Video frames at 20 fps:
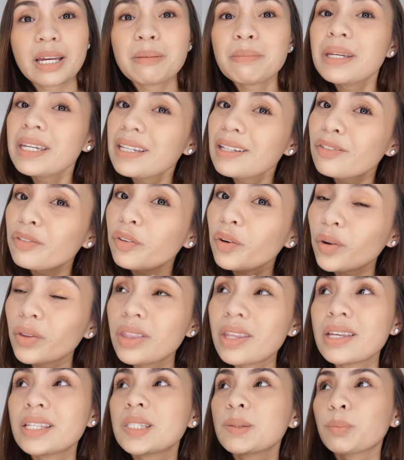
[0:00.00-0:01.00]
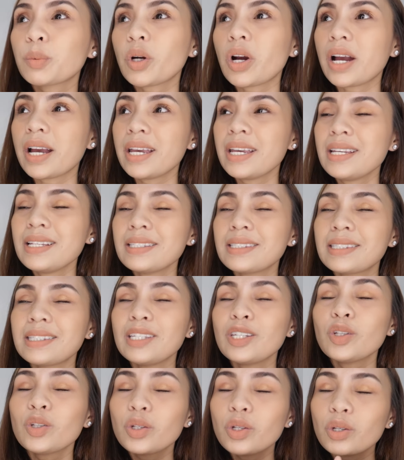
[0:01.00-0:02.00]
I mean, for this price,
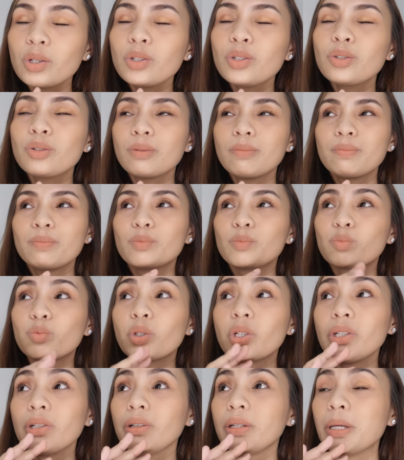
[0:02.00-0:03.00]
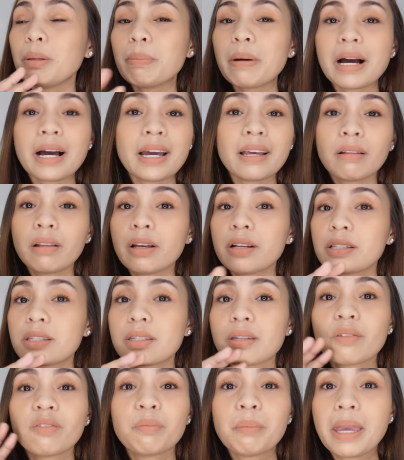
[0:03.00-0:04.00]
you could really buy
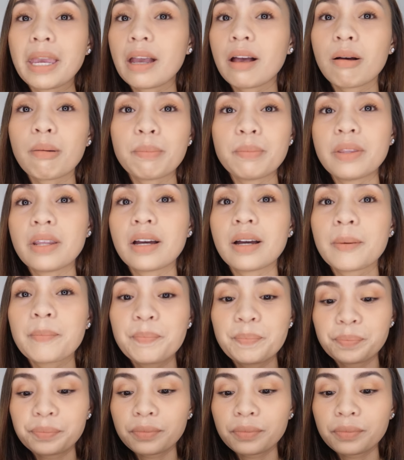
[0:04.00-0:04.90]
lots of makeup now.